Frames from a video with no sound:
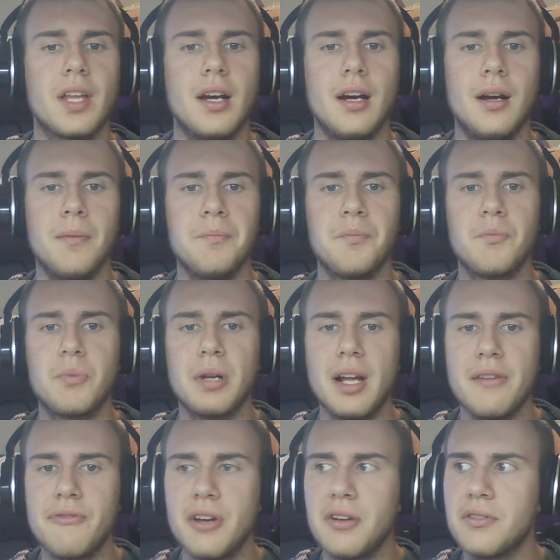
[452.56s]
But I
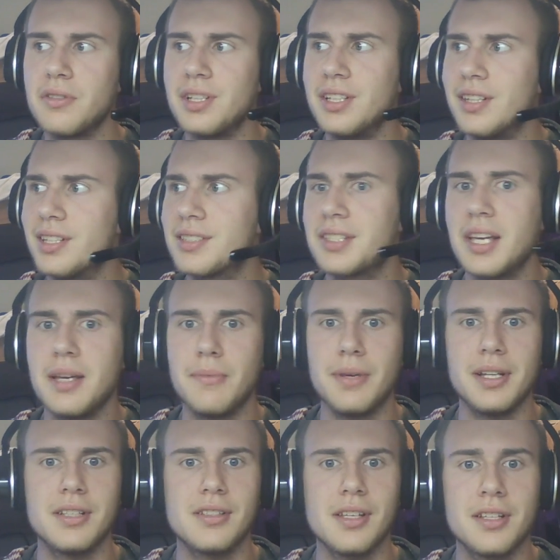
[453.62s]
found in this game,
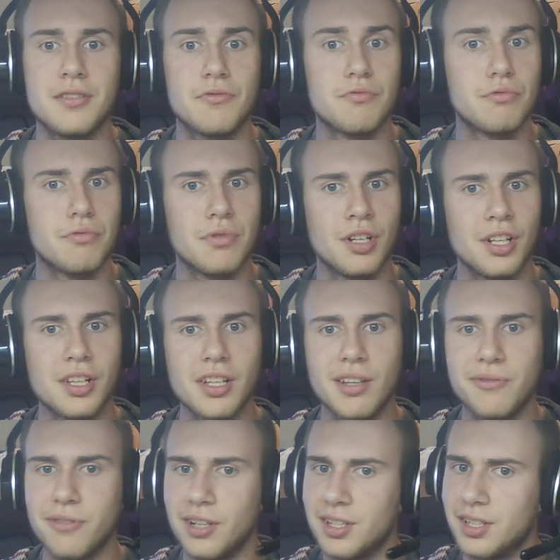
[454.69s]
it's really
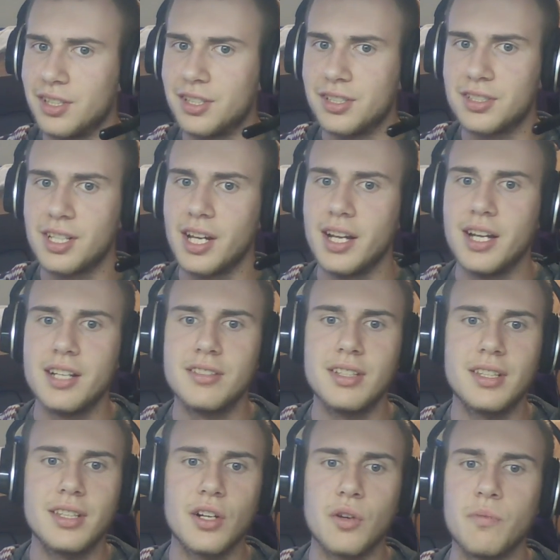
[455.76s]
fun to just
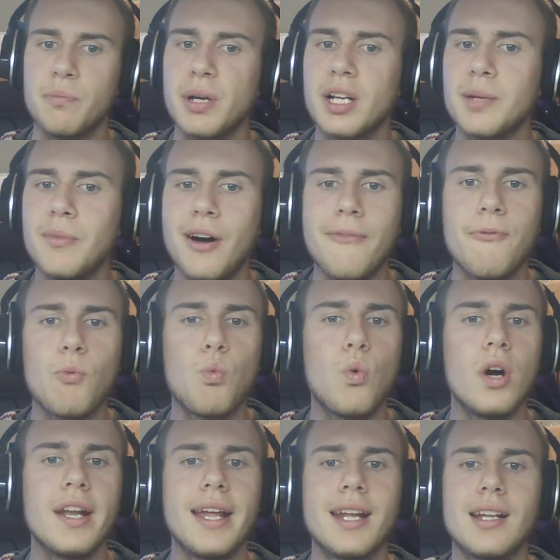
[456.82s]
sit there and pick them off
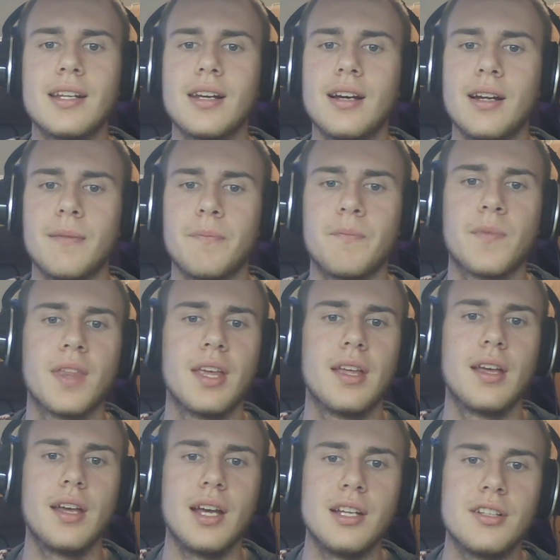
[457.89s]
one at a time,
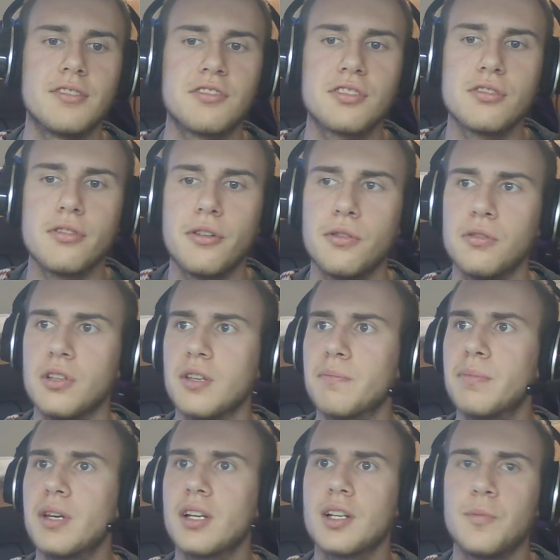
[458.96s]
and just slowly
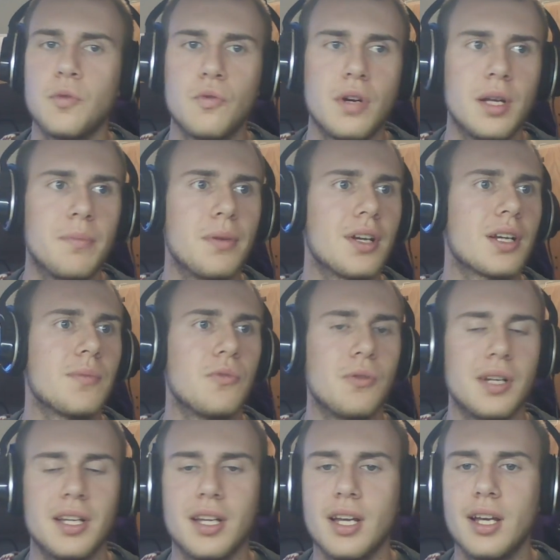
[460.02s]
pick them away,
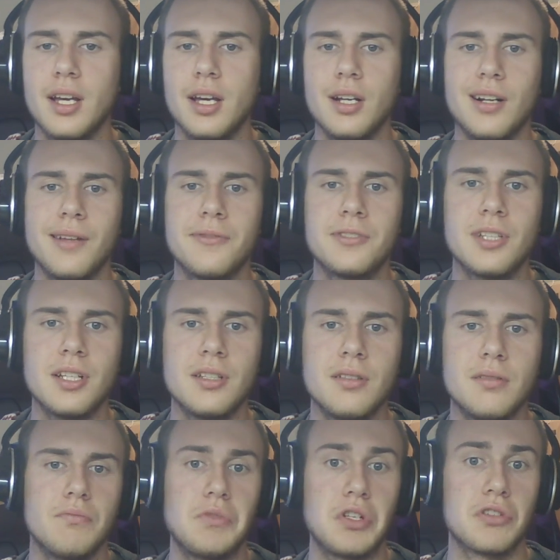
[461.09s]
and all of a sudden
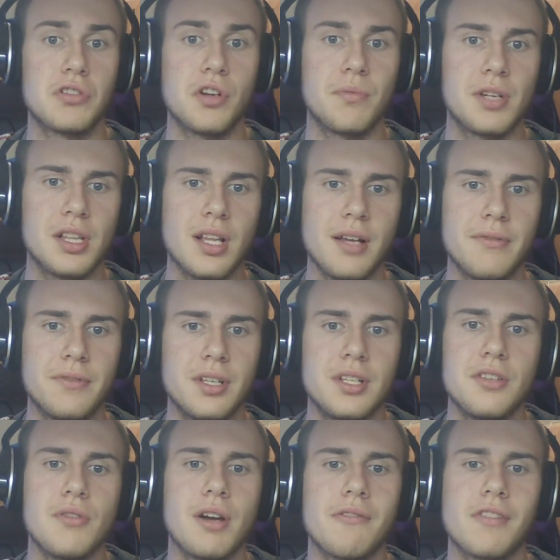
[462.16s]
there's nobody left, and
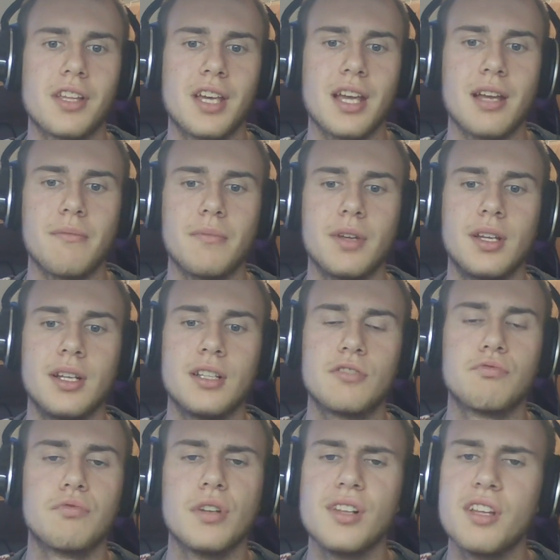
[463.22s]
you have the camp, and
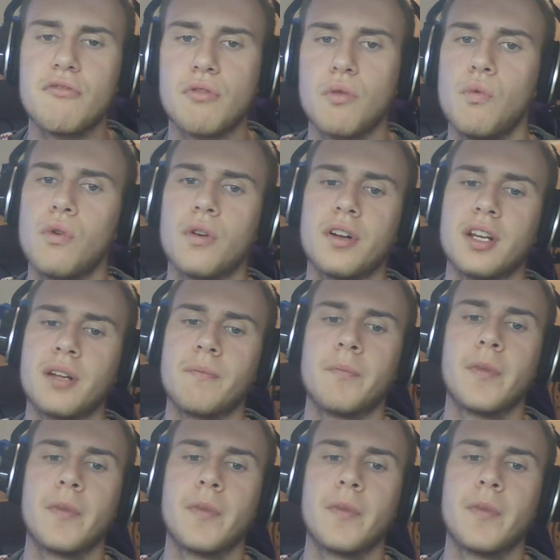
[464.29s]
it's really rewarding.